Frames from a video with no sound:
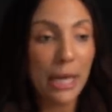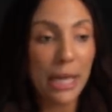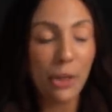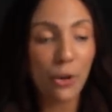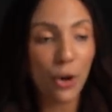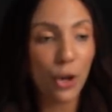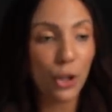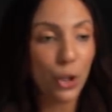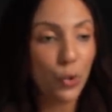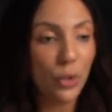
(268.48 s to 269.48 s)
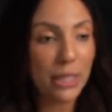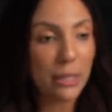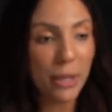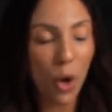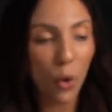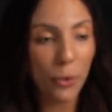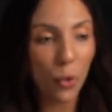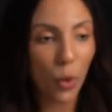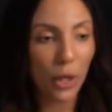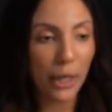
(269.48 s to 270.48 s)
either you need to be open
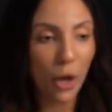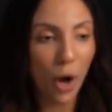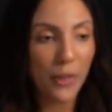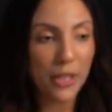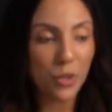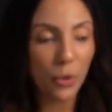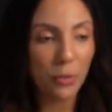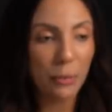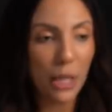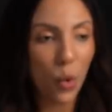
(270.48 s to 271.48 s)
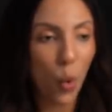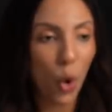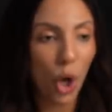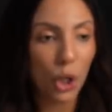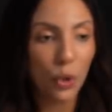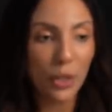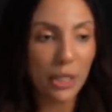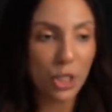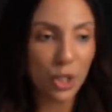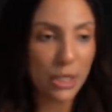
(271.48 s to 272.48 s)
to working on this with me or you
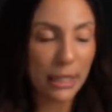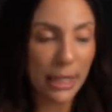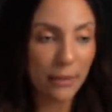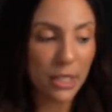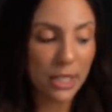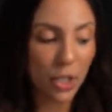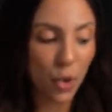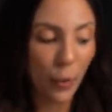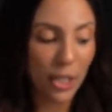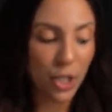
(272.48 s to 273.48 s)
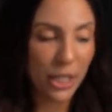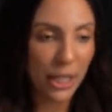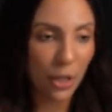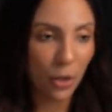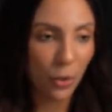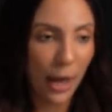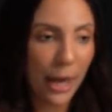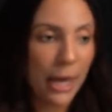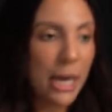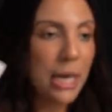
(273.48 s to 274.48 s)
need to just leave the situation here,
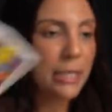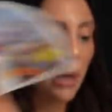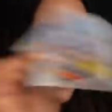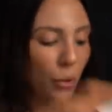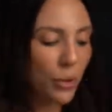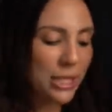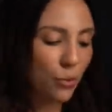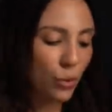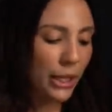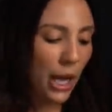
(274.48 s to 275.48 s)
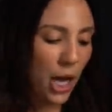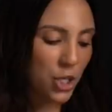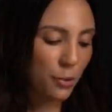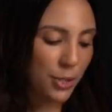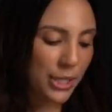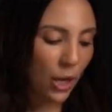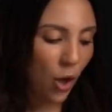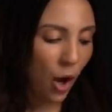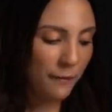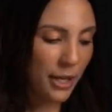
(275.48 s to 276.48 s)
okay? Someone wasn't really
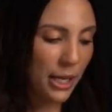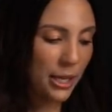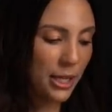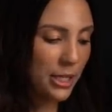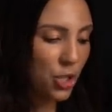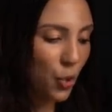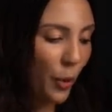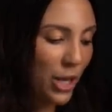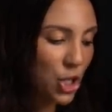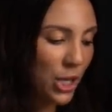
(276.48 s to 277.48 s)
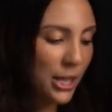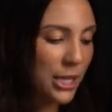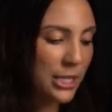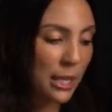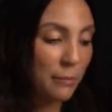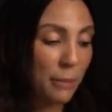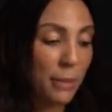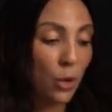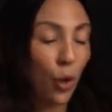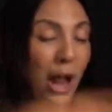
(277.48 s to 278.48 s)
100% confident in this situation, in this
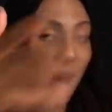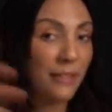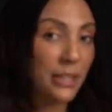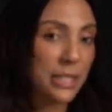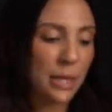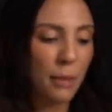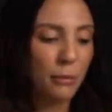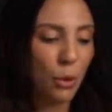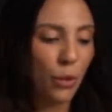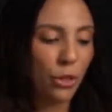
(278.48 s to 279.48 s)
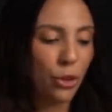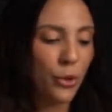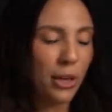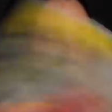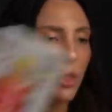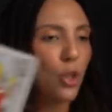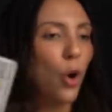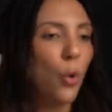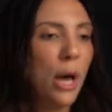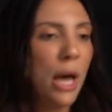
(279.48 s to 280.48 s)
commitment or having this commitment with you, even
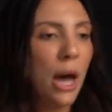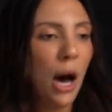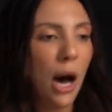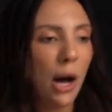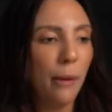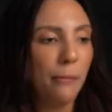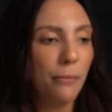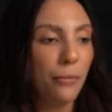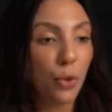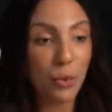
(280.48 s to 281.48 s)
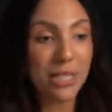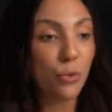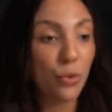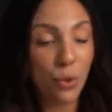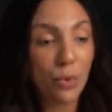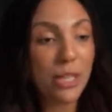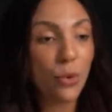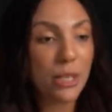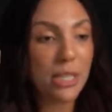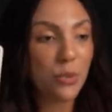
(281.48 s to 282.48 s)
though the
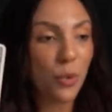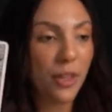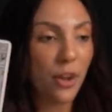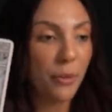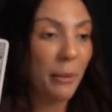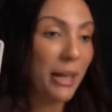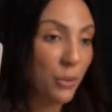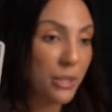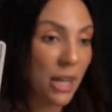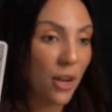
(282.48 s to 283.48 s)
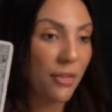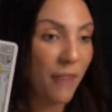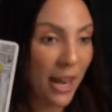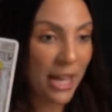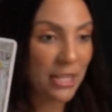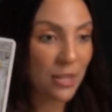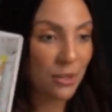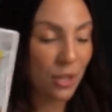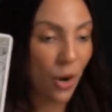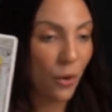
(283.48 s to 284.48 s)
resources were there, the money was there, the
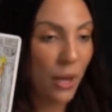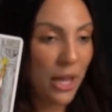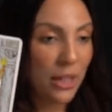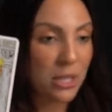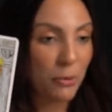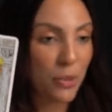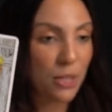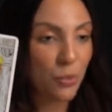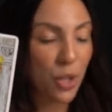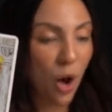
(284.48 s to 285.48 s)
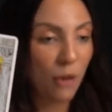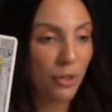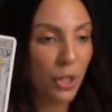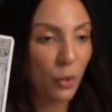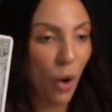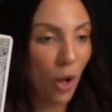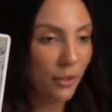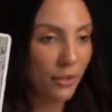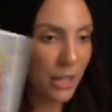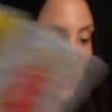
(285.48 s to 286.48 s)
finance, you know, this person was offering you
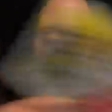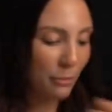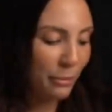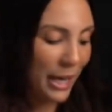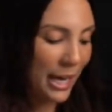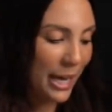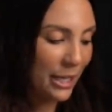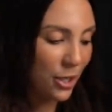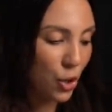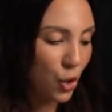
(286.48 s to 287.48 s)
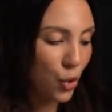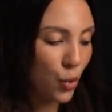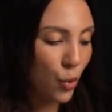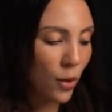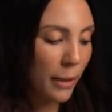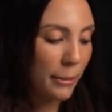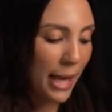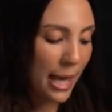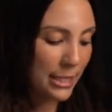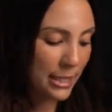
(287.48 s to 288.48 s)
all of this, but you were
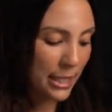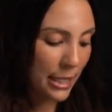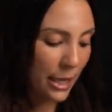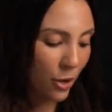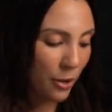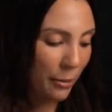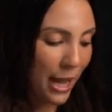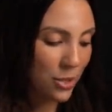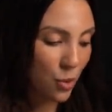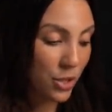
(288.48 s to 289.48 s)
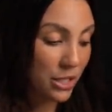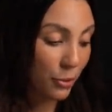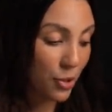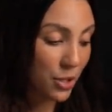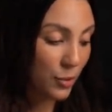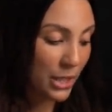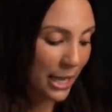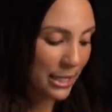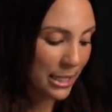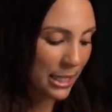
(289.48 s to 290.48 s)
maybe hesitant here in the past or this person was
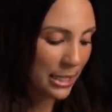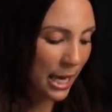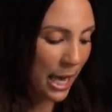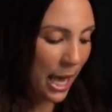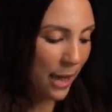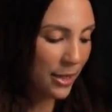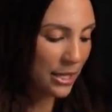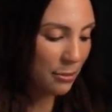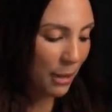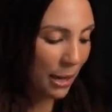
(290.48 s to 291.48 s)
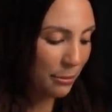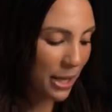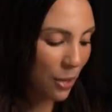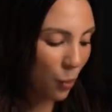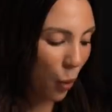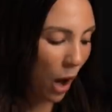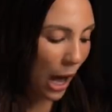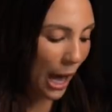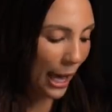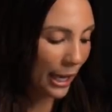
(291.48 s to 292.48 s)
hesitant, and this may be
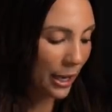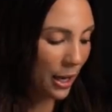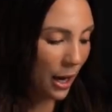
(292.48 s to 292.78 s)
why